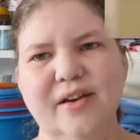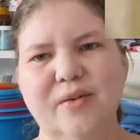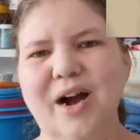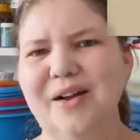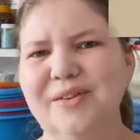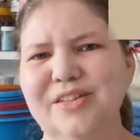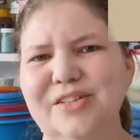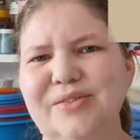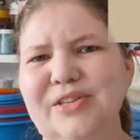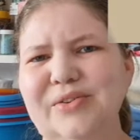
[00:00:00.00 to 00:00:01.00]
Why would
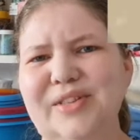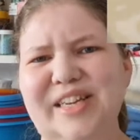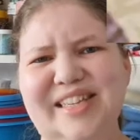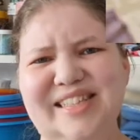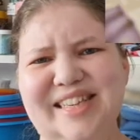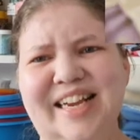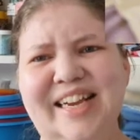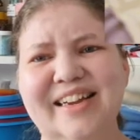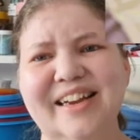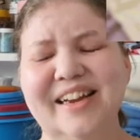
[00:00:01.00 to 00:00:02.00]
you do this?
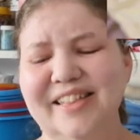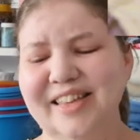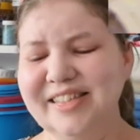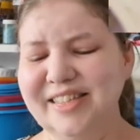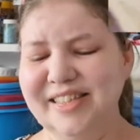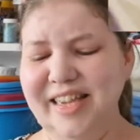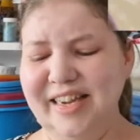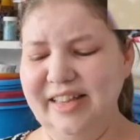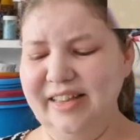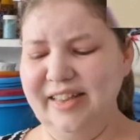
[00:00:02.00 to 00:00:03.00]
This is
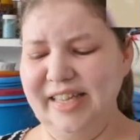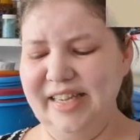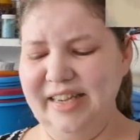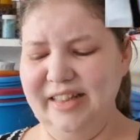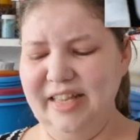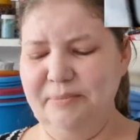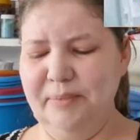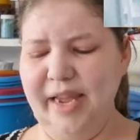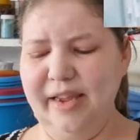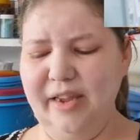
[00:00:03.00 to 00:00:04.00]
like the
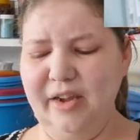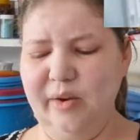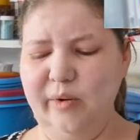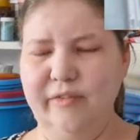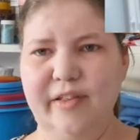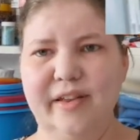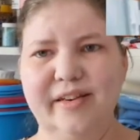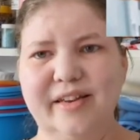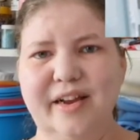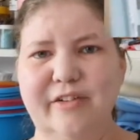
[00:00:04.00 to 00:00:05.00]
baking
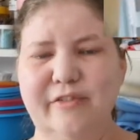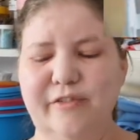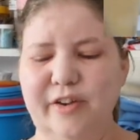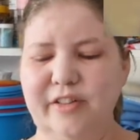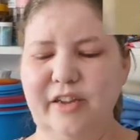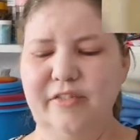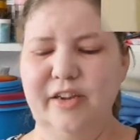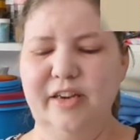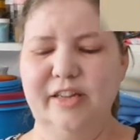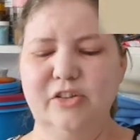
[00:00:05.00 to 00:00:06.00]
equivalent of
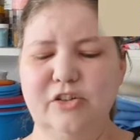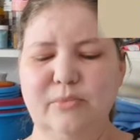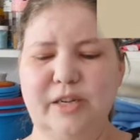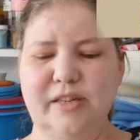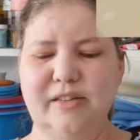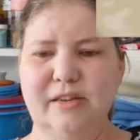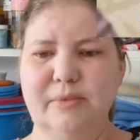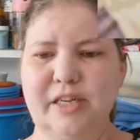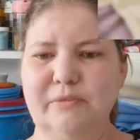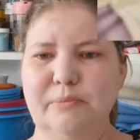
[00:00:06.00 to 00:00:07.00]
leaving an instrument in
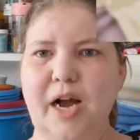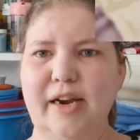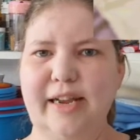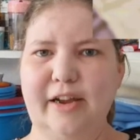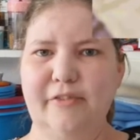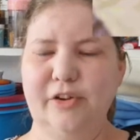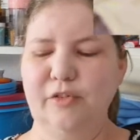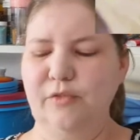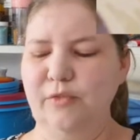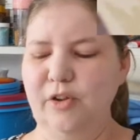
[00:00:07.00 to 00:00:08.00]
somebody's body after
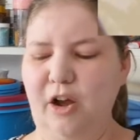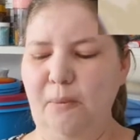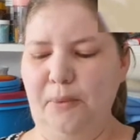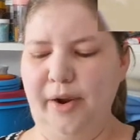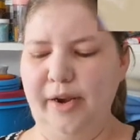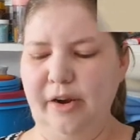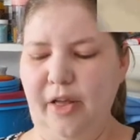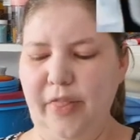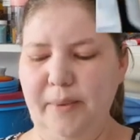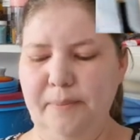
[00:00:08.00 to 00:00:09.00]
you've operated
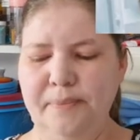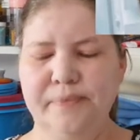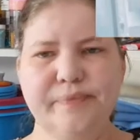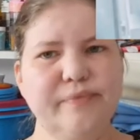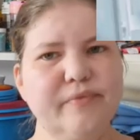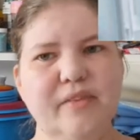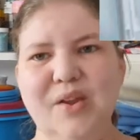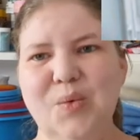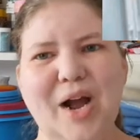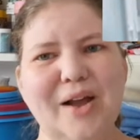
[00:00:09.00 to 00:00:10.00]
on them.
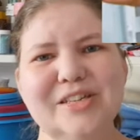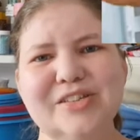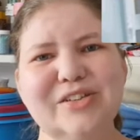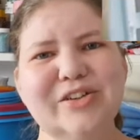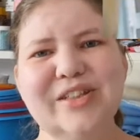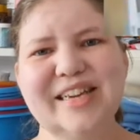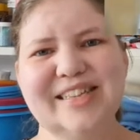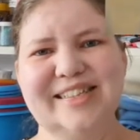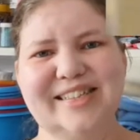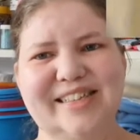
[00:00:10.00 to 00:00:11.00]
Why would you do
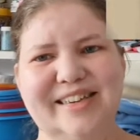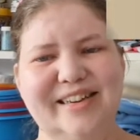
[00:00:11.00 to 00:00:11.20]
this?